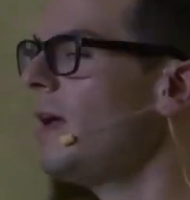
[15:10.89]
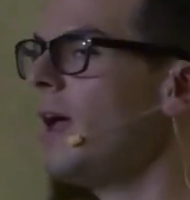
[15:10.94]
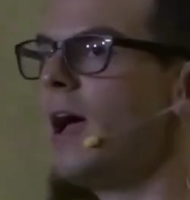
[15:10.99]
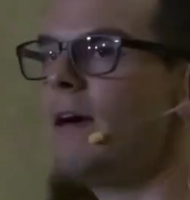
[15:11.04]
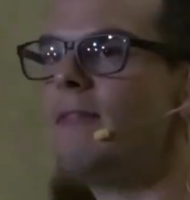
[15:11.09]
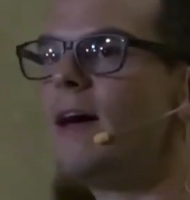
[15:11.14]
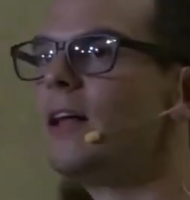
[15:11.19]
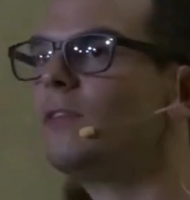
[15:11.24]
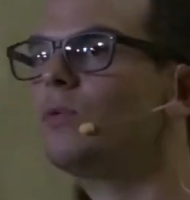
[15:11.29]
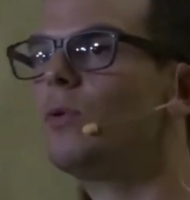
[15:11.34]

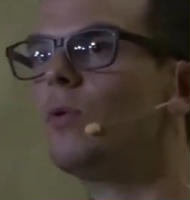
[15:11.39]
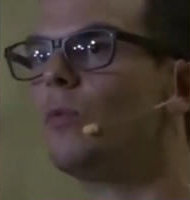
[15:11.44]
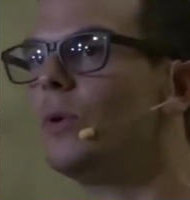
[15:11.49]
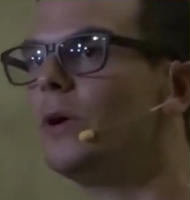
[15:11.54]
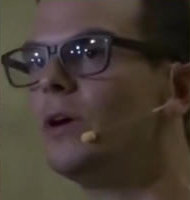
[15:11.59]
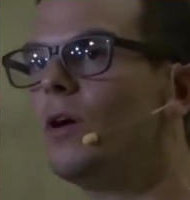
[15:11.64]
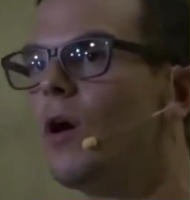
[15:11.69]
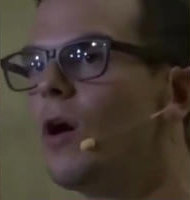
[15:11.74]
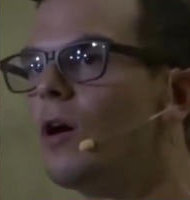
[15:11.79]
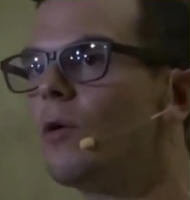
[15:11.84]
And that's what
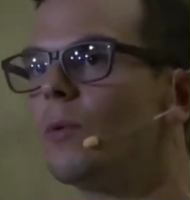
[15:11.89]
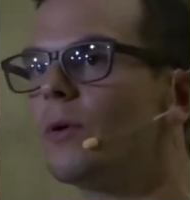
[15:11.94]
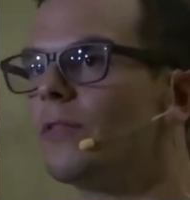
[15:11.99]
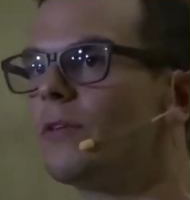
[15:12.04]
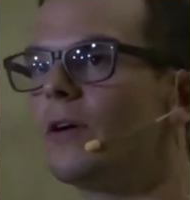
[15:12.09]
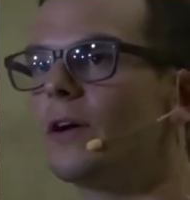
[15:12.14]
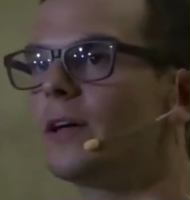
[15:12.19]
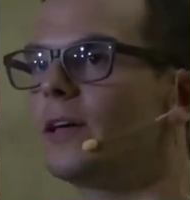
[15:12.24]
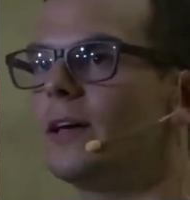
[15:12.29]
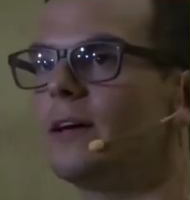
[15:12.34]
we are with
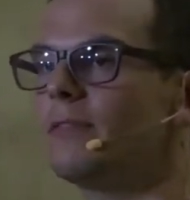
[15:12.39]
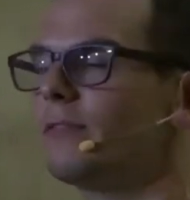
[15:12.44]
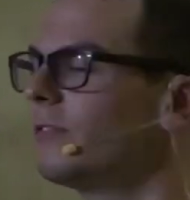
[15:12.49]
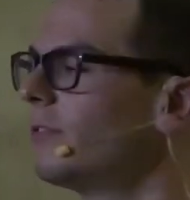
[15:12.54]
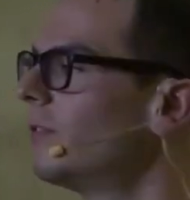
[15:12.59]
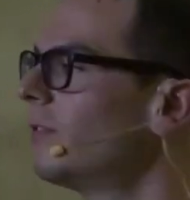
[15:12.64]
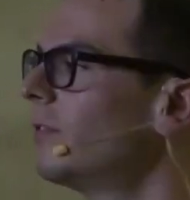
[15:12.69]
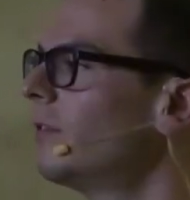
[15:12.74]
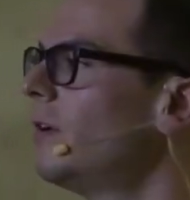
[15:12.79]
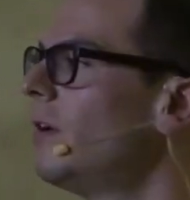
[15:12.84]
our
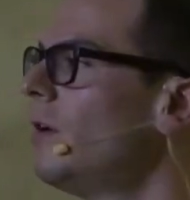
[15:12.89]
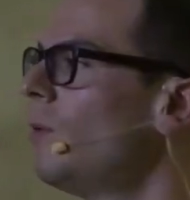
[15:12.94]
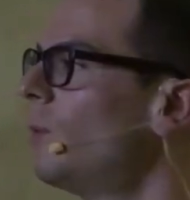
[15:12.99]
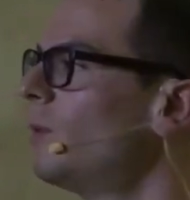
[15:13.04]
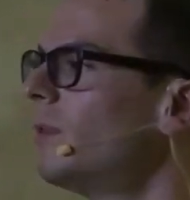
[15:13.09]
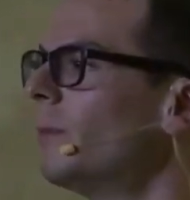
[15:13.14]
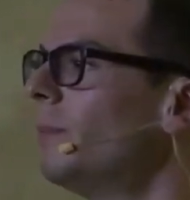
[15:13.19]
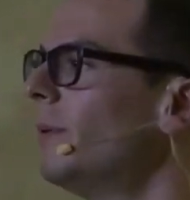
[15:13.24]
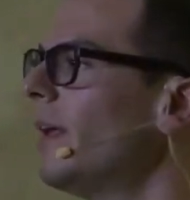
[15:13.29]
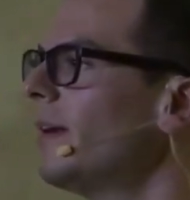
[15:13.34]
gifts,
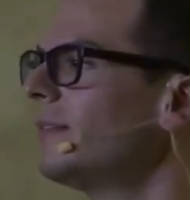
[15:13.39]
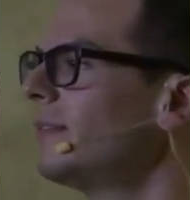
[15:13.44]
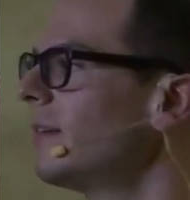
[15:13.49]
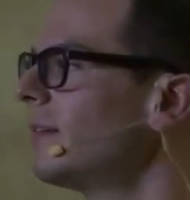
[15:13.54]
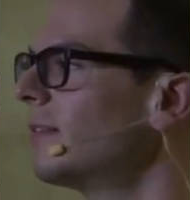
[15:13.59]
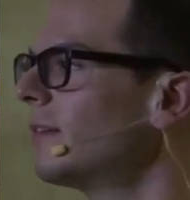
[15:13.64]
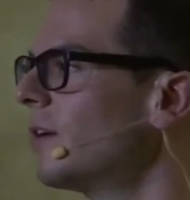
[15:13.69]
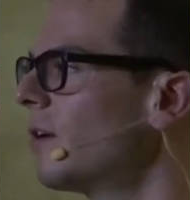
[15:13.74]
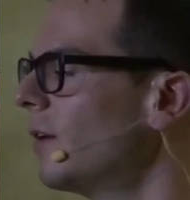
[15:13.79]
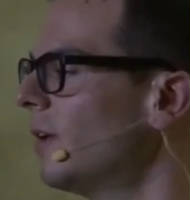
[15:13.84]
with the
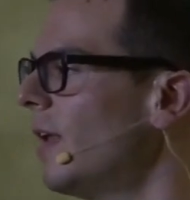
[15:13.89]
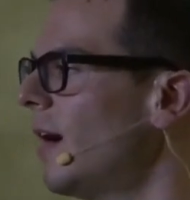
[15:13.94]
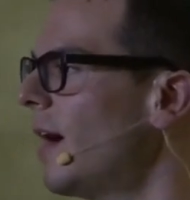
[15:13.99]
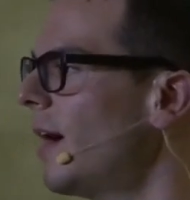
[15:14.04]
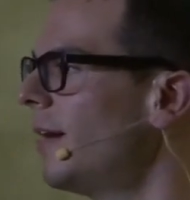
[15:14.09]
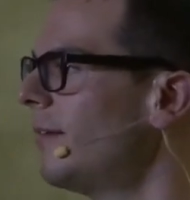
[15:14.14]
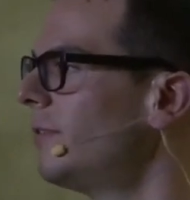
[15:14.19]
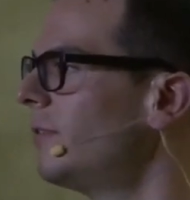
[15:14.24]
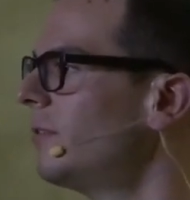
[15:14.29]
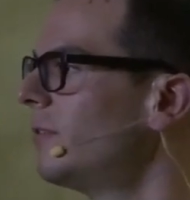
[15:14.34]
blessings in our
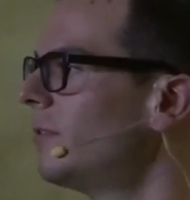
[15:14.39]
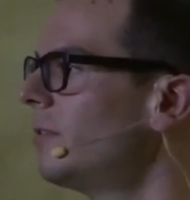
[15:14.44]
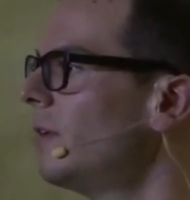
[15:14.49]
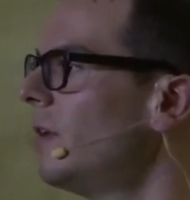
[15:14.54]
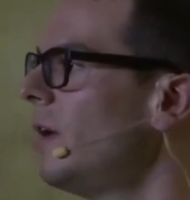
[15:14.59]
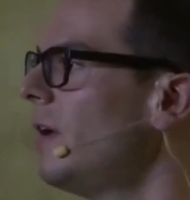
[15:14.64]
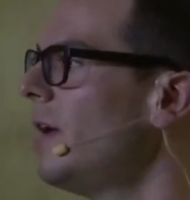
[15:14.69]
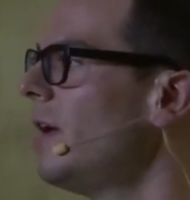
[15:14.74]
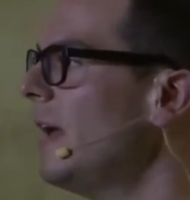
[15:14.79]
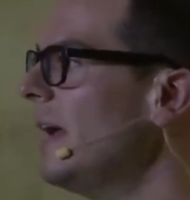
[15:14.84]
lives.
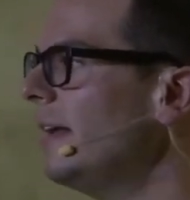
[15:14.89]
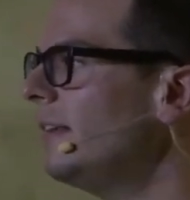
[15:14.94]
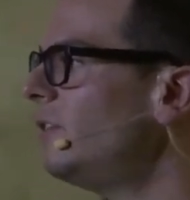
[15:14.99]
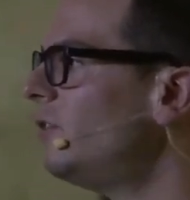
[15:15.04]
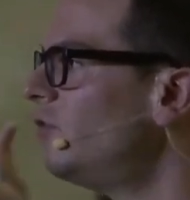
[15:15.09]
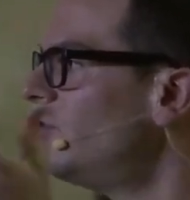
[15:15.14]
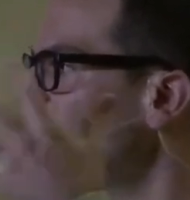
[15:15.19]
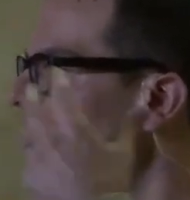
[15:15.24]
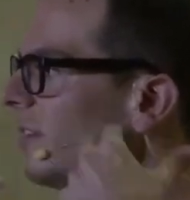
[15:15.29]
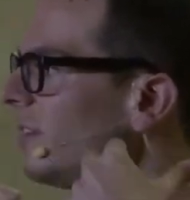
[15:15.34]

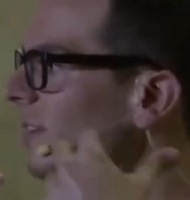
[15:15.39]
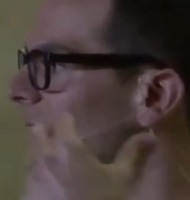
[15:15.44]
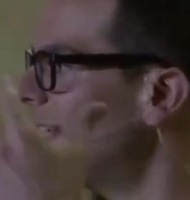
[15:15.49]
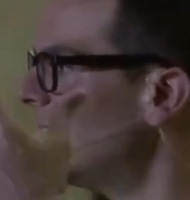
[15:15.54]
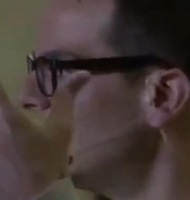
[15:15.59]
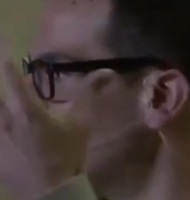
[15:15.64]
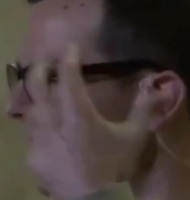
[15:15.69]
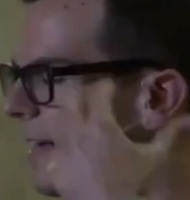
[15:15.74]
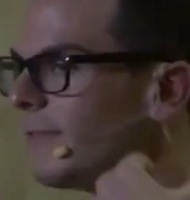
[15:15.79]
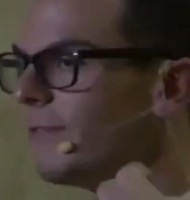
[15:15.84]
It's
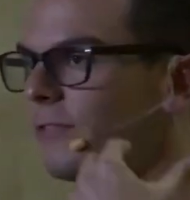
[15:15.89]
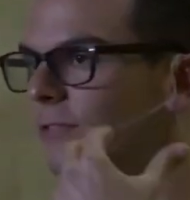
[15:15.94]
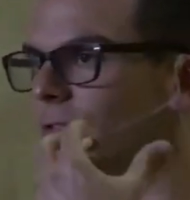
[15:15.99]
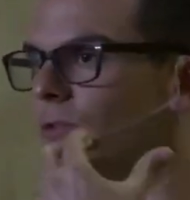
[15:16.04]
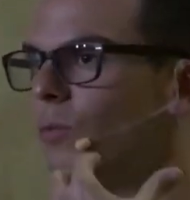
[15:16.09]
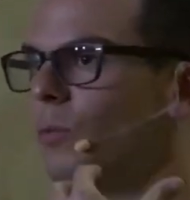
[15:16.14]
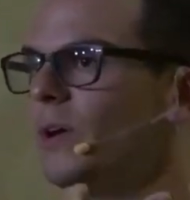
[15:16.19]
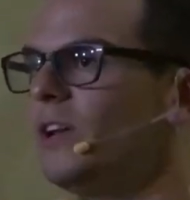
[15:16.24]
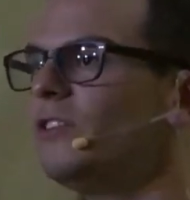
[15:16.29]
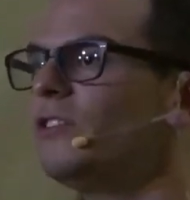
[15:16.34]
just
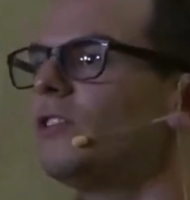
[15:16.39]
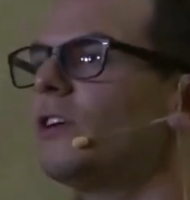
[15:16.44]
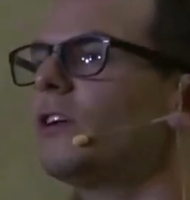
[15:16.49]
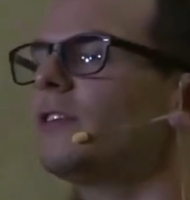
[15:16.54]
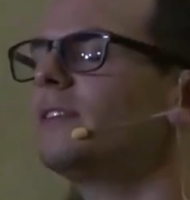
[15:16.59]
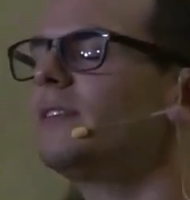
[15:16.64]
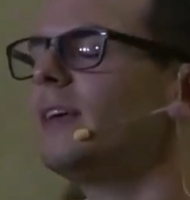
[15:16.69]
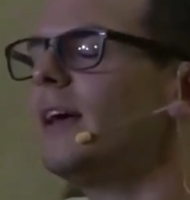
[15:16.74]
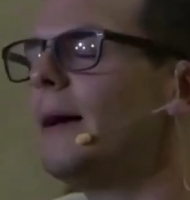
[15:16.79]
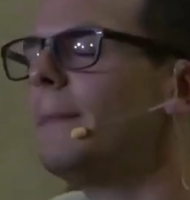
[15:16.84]
gifts. We just are
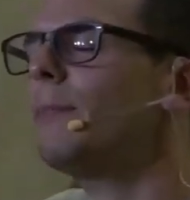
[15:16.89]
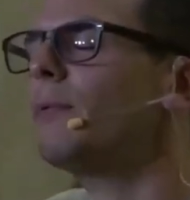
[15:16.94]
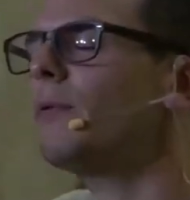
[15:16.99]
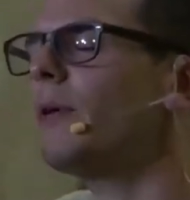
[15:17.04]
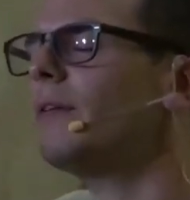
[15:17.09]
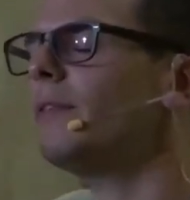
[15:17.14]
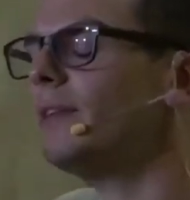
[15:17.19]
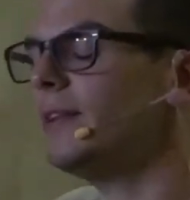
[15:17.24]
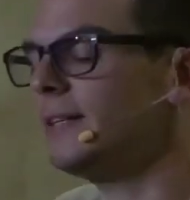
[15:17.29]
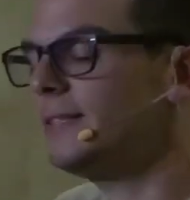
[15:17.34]

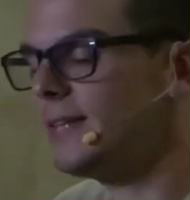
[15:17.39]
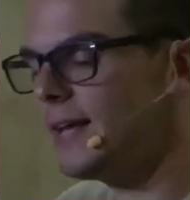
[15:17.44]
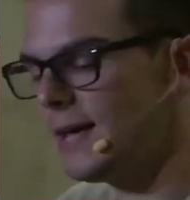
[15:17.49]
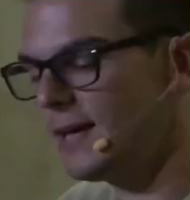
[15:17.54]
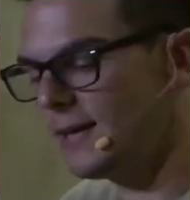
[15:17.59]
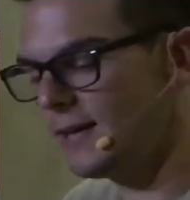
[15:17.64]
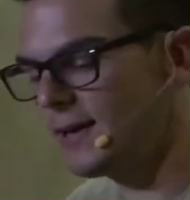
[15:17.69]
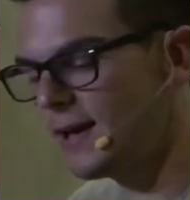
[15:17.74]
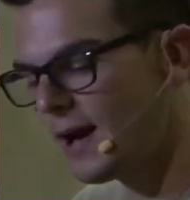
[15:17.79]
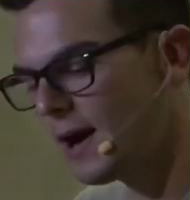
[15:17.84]
temporarily
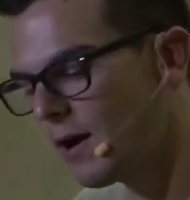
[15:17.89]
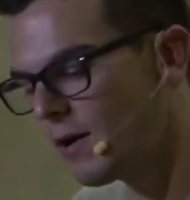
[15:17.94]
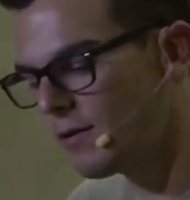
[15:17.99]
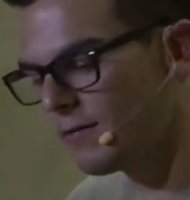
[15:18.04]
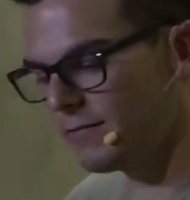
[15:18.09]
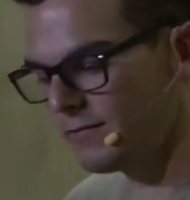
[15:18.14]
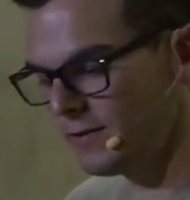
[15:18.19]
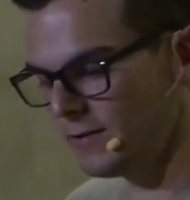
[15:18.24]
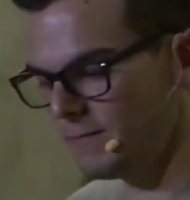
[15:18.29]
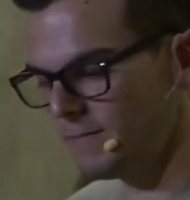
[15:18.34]
taking care
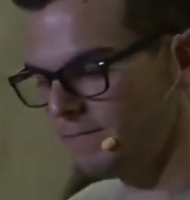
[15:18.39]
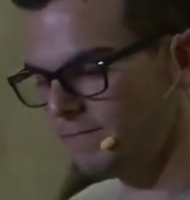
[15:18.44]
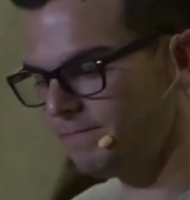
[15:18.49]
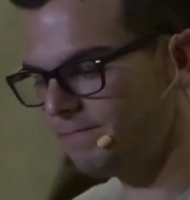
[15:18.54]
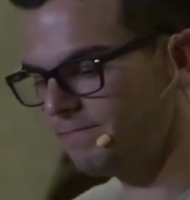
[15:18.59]
of them.